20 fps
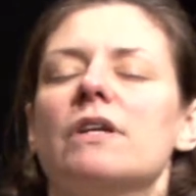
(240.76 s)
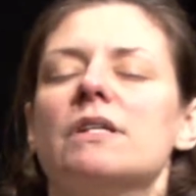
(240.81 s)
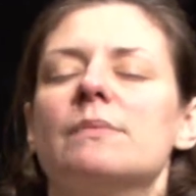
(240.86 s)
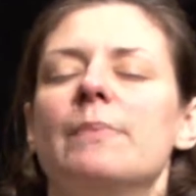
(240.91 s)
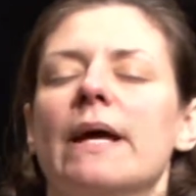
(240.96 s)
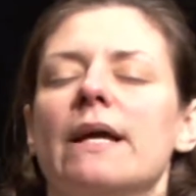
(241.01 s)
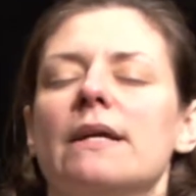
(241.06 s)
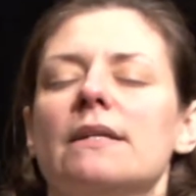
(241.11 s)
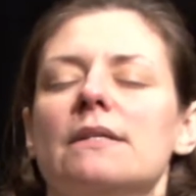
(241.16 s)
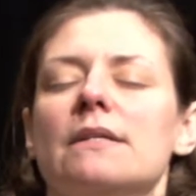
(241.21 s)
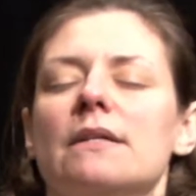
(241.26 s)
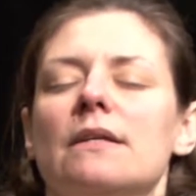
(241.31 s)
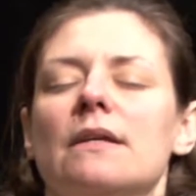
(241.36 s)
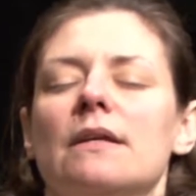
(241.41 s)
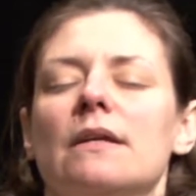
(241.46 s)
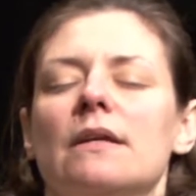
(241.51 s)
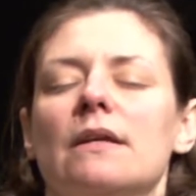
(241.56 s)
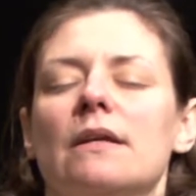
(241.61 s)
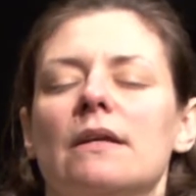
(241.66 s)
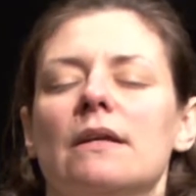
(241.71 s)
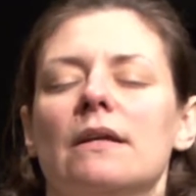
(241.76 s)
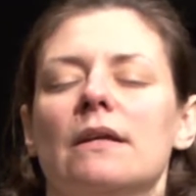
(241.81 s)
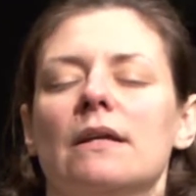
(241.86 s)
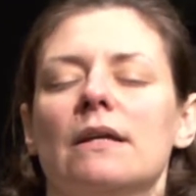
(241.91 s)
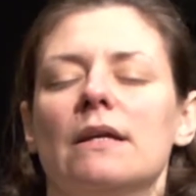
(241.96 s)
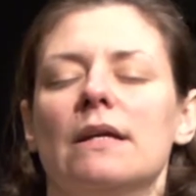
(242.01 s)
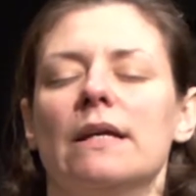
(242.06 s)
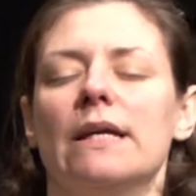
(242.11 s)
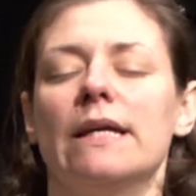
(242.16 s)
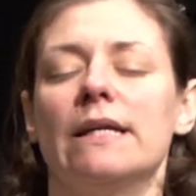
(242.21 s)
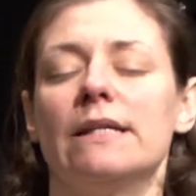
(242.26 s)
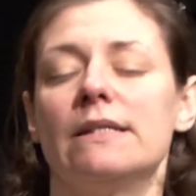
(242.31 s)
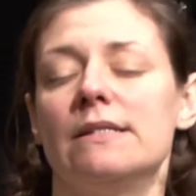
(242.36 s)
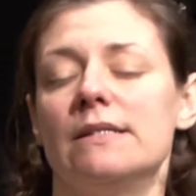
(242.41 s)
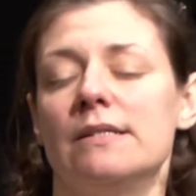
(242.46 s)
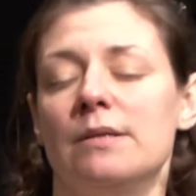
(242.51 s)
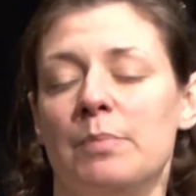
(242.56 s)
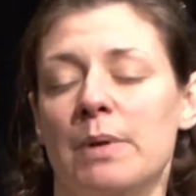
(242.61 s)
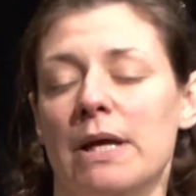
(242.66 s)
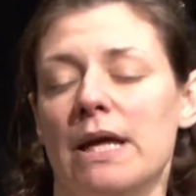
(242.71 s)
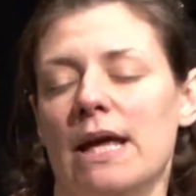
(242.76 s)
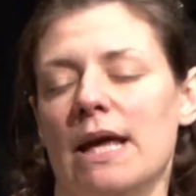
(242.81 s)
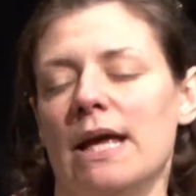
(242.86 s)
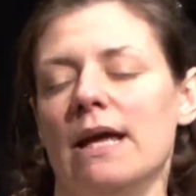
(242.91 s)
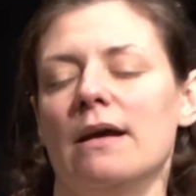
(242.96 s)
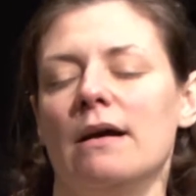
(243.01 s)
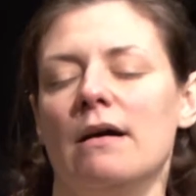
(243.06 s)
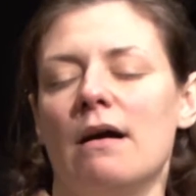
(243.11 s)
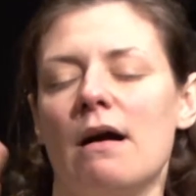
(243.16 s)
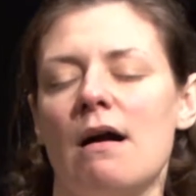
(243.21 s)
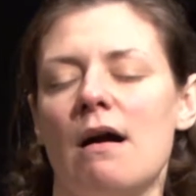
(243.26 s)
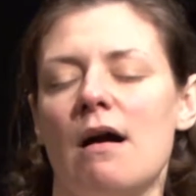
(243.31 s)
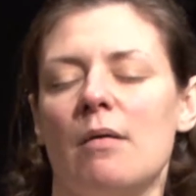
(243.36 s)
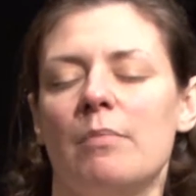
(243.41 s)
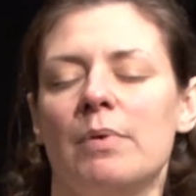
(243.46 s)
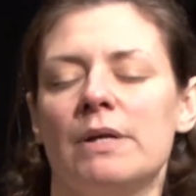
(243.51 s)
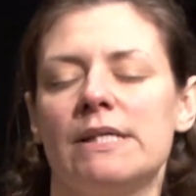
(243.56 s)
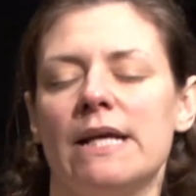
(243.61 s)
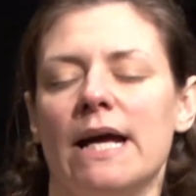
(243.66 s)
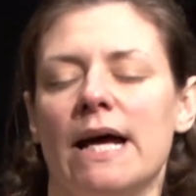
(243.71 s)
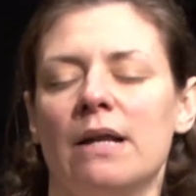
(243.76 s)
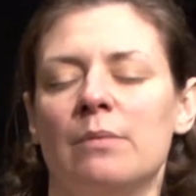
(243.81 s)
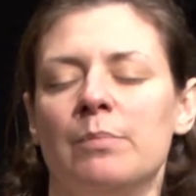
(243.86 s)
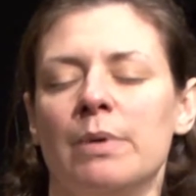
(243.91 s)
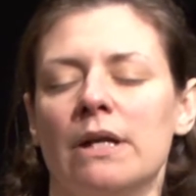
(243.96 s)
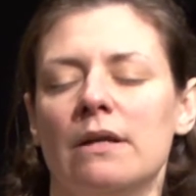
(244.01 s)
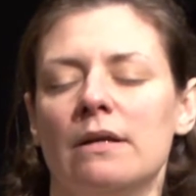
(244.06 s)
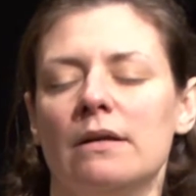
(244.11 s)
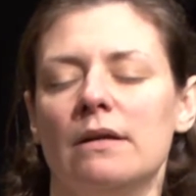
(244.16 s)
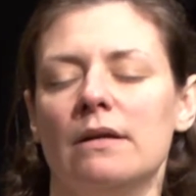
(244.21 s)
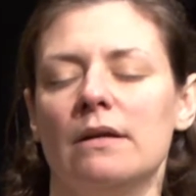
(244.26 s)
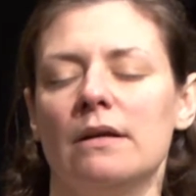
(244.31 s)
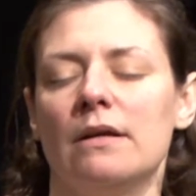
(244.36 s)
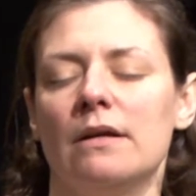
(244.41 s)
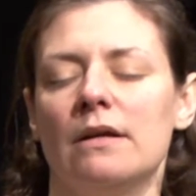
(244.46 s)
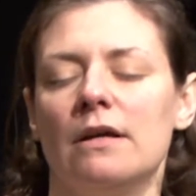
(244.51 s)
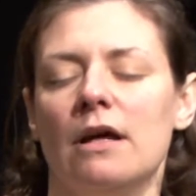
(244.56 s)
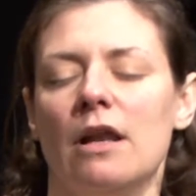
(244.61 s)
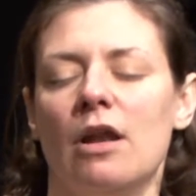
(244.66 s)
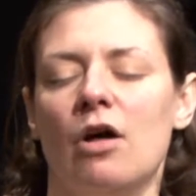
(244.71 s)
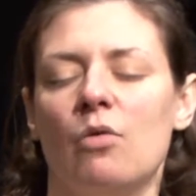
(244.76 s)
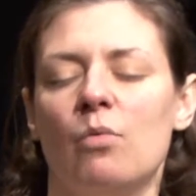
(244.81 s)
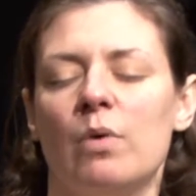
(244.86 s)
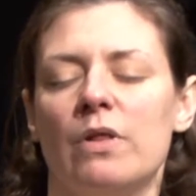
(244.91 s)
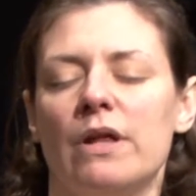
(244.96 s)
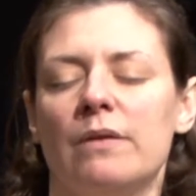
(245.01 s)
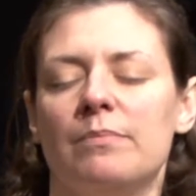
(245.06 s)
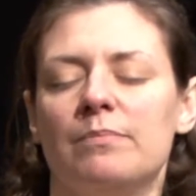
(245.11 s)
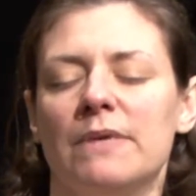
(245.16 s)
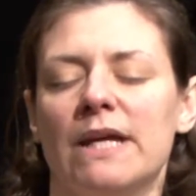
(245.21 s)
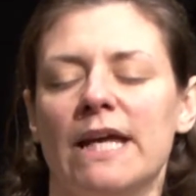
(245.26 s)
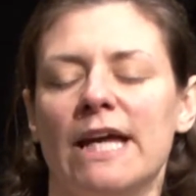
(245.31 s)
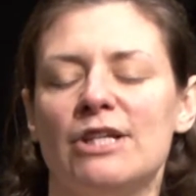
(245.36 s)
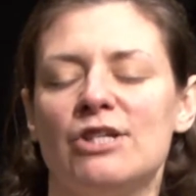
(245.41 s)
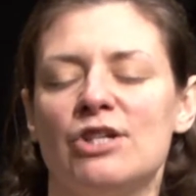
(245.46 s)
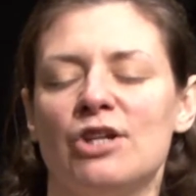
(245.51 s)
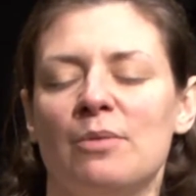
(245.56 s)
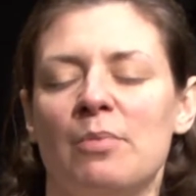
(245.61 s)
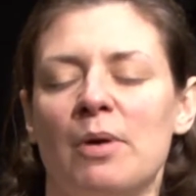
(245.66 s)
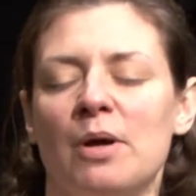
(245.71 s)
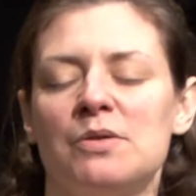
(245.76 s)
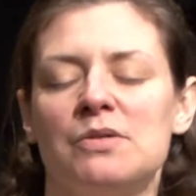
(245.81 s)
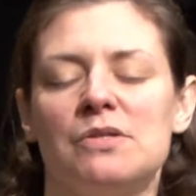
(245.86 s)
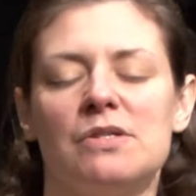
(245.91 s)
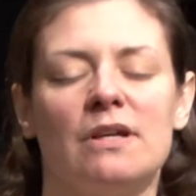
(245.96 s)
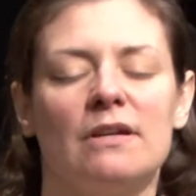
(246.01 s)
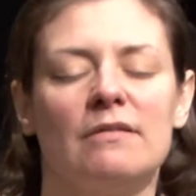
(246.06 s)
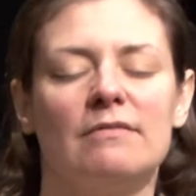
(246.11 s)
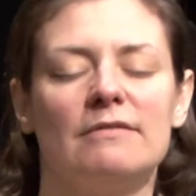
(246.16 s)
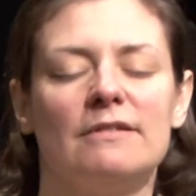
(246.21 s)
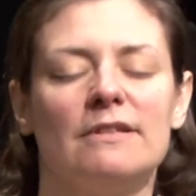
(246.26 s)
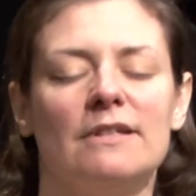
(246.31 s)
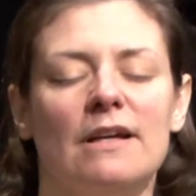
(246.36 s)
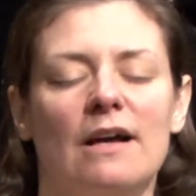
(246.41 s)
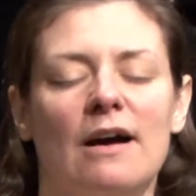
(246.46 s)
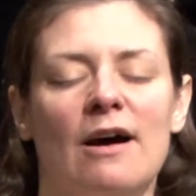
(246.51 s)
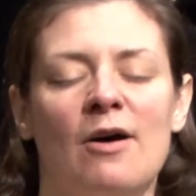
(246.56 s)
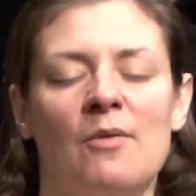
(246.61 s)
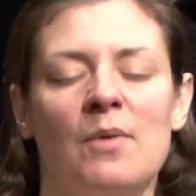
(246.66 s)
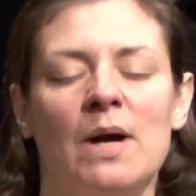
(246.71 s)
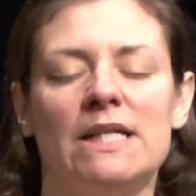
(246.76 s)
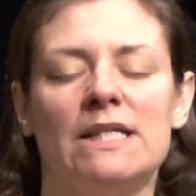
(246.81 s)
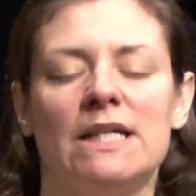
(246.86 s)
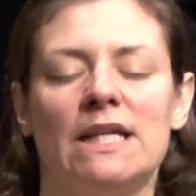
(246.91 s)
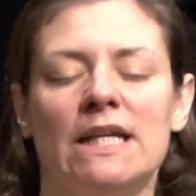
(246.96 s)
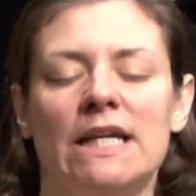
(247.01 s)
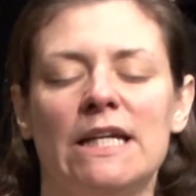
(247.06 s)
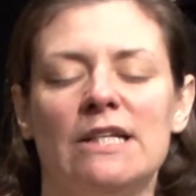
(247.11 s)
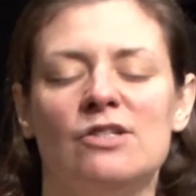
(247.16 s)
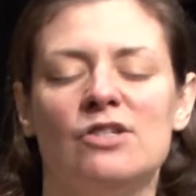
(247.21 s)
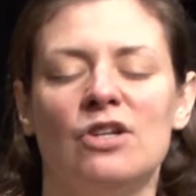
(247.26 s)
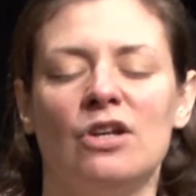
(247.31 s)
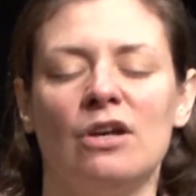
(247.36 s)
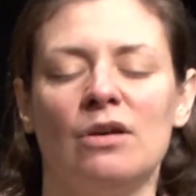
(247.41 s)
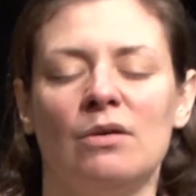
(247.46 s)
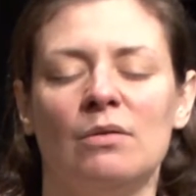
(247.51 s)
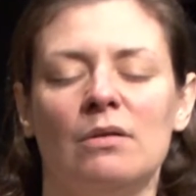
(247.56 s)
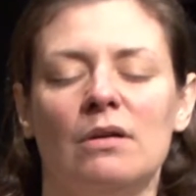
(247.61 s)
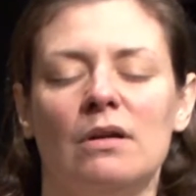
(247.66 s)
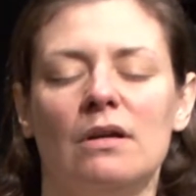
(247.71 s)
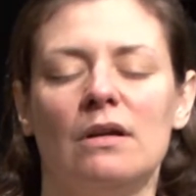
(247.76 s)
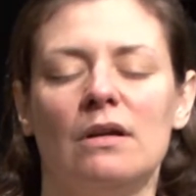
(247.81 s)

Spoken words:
half expect it to be here, hung up as it had been, along with the Kitchener poster. Our wedding needs you.